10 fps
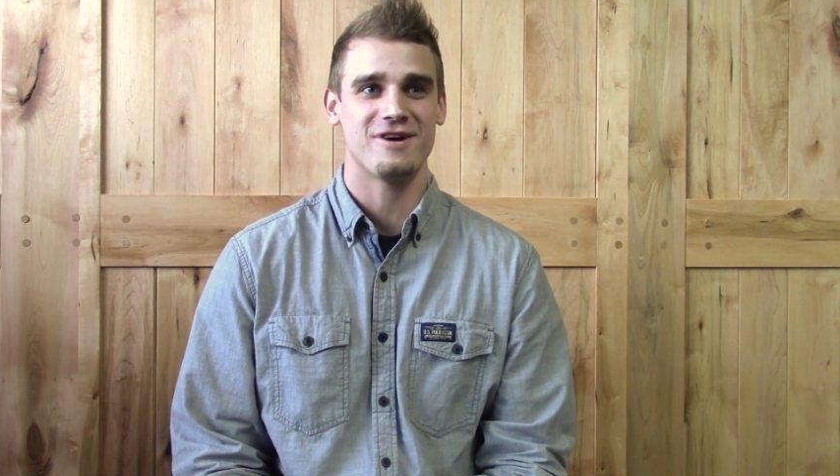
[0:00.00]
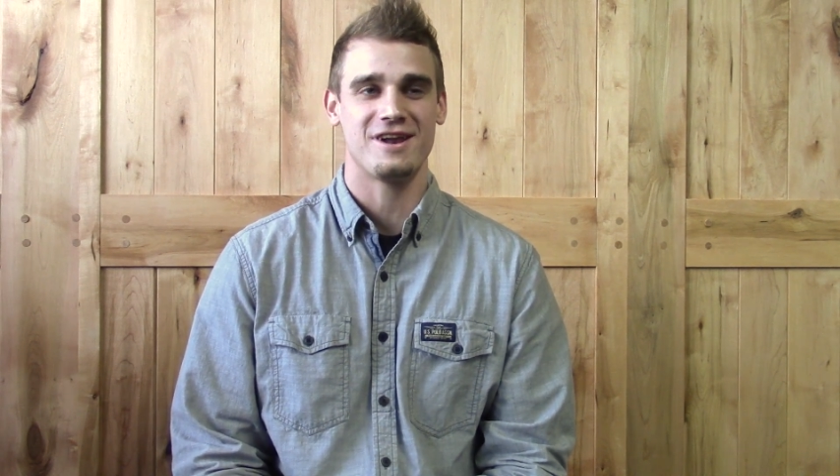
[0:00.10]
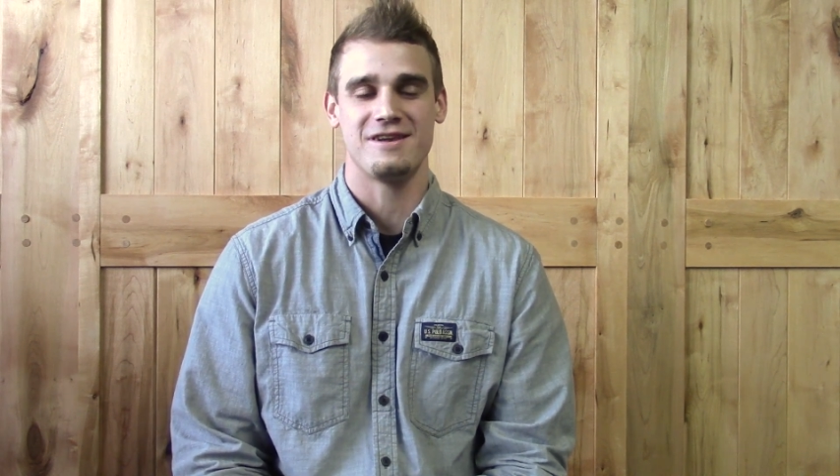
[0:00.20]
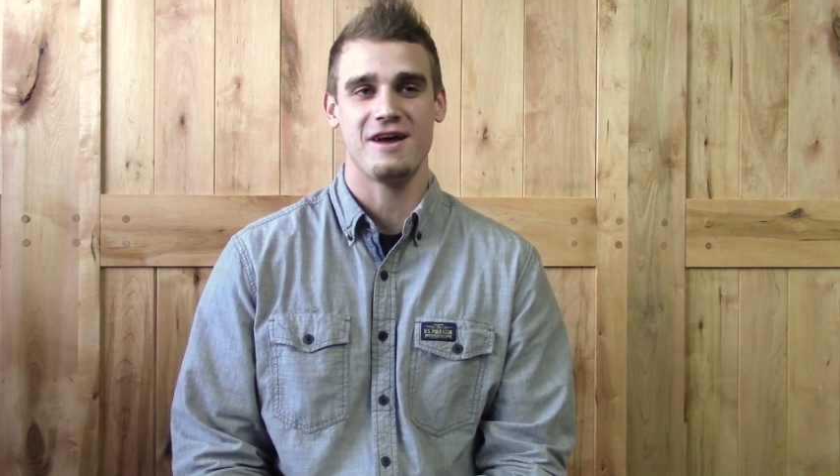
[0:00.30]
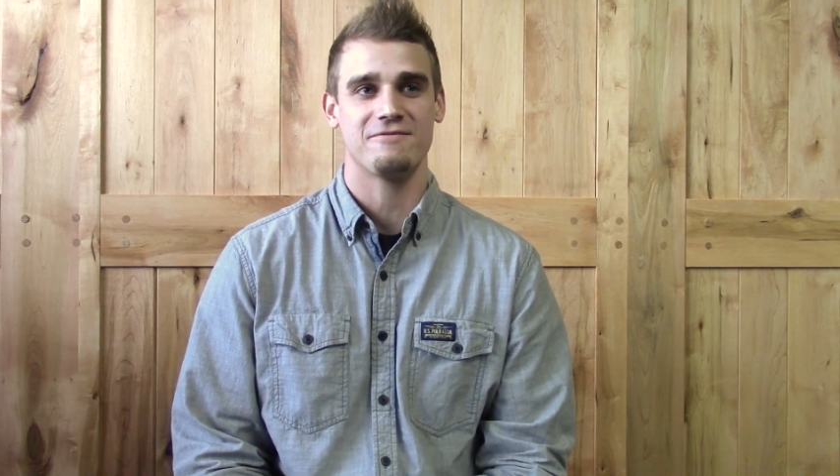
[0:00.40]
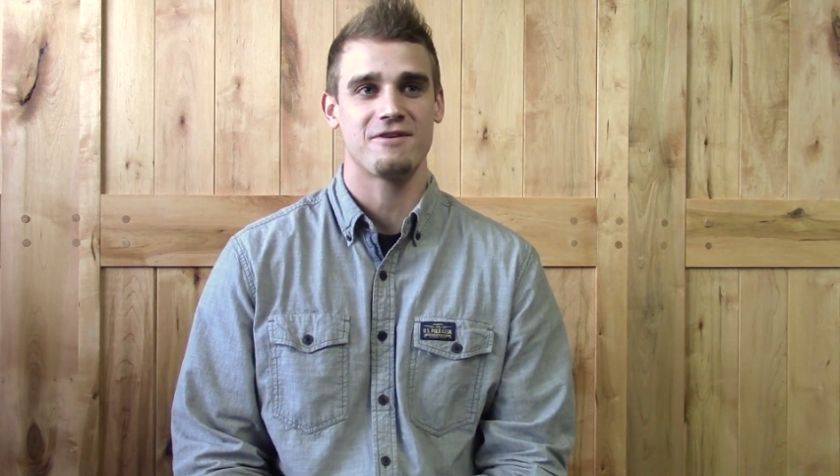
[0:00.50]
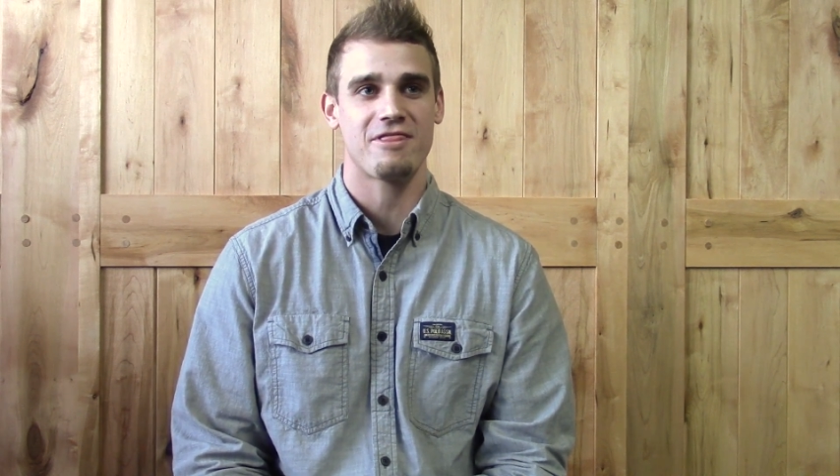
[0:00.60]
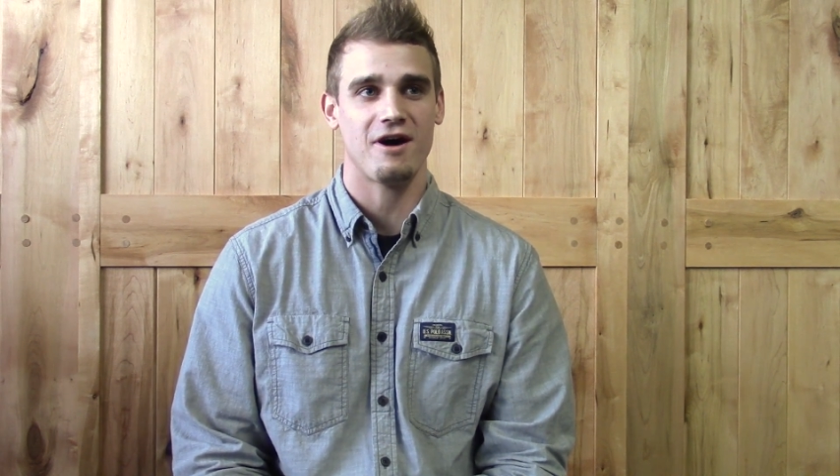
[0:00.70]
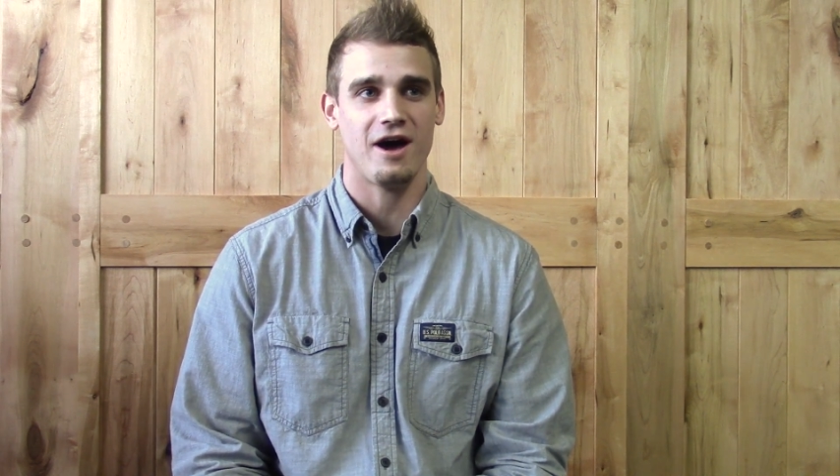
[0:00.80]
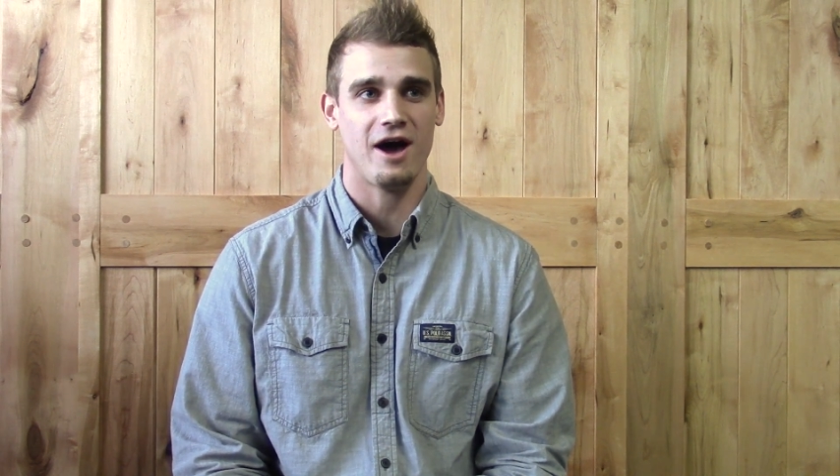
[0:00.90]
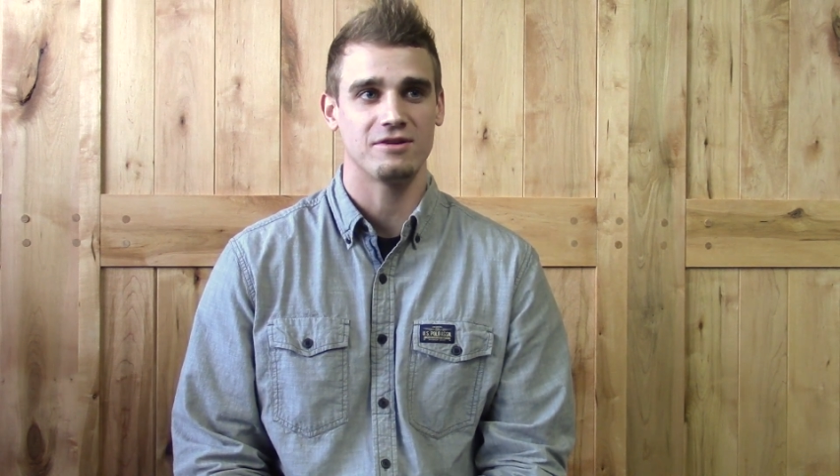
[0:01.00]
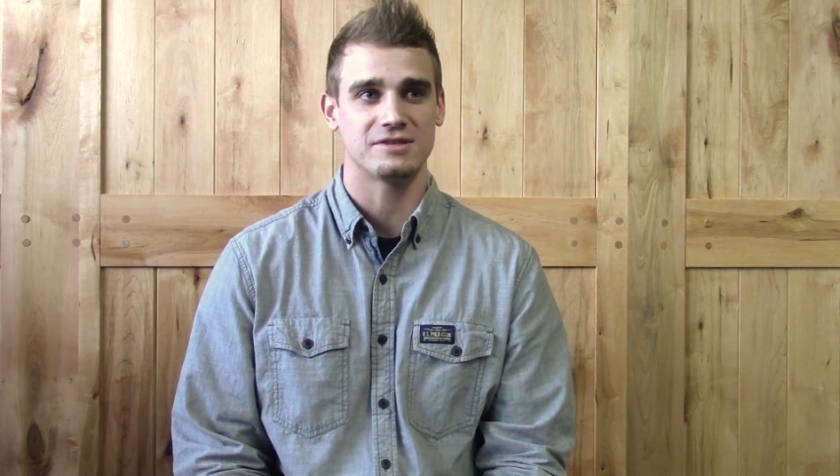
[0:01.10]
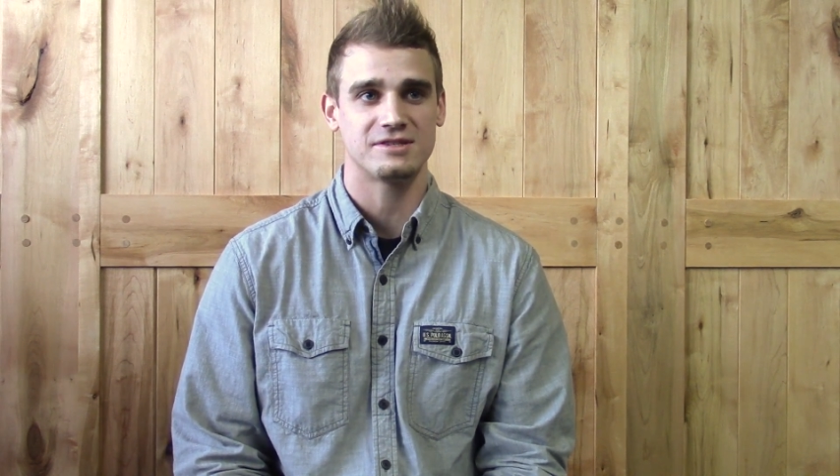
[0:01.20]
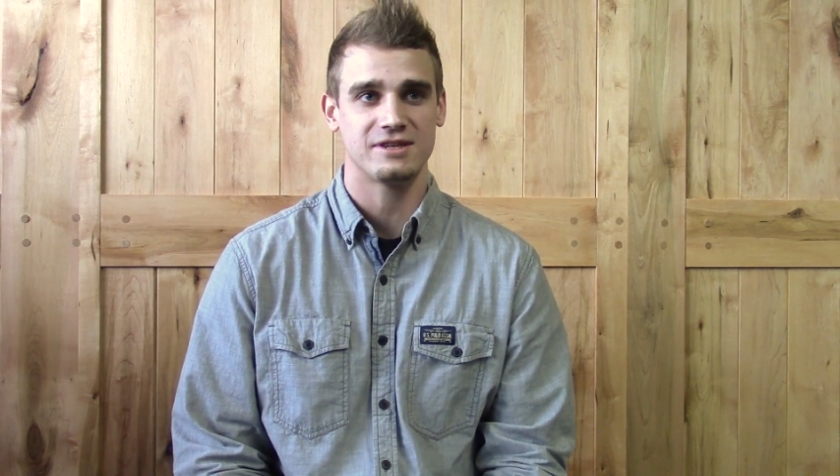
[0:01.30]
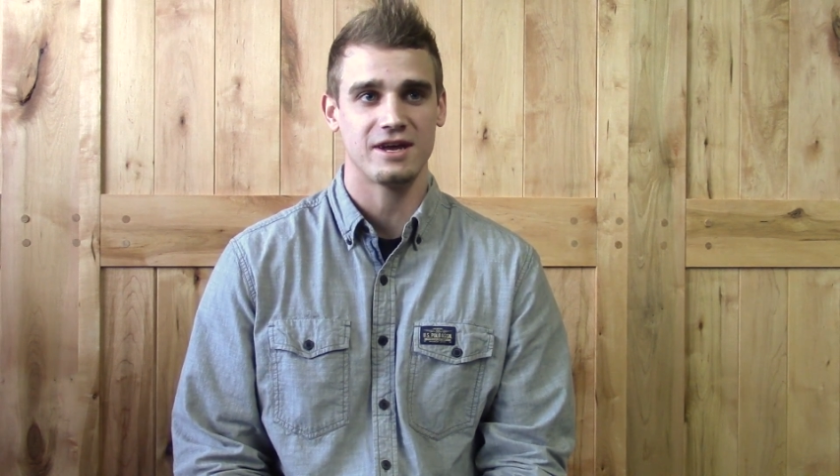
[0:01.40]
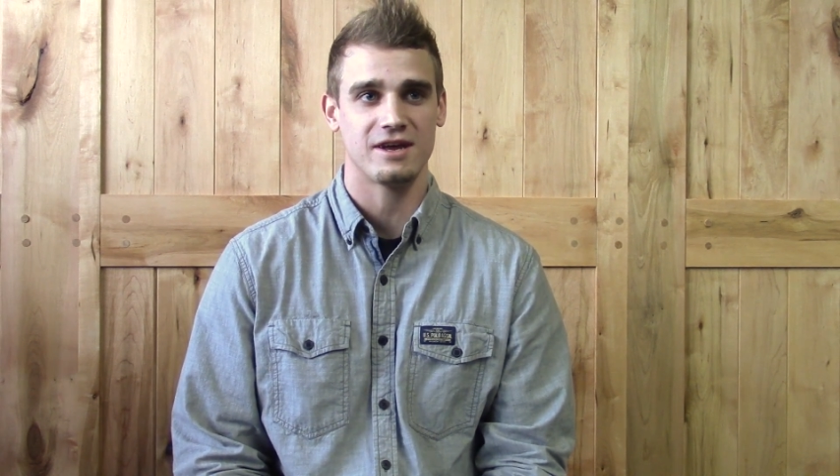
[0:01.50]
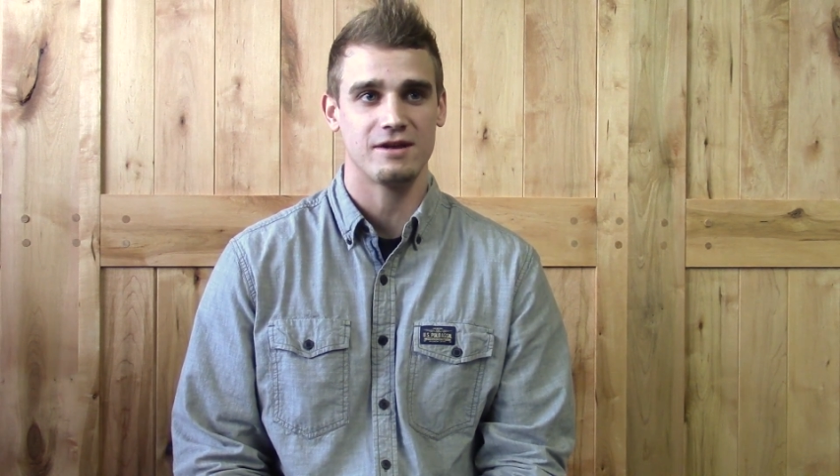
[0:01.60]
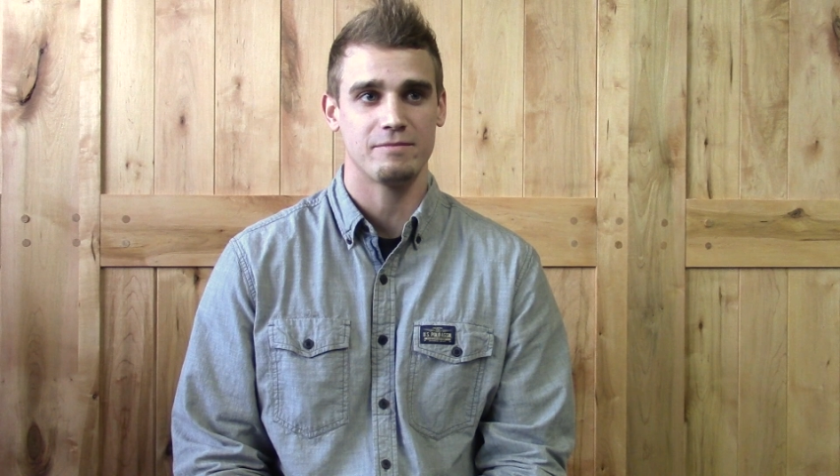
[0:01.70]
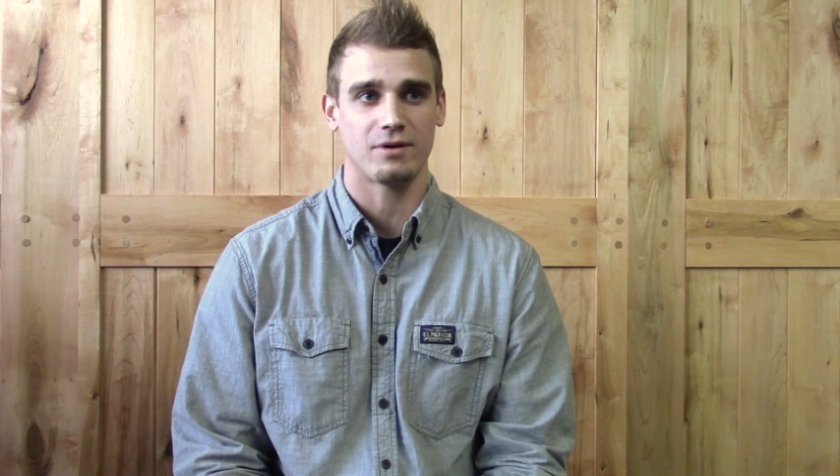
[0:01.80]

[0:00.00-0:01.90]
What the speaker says: I had never thought out of state,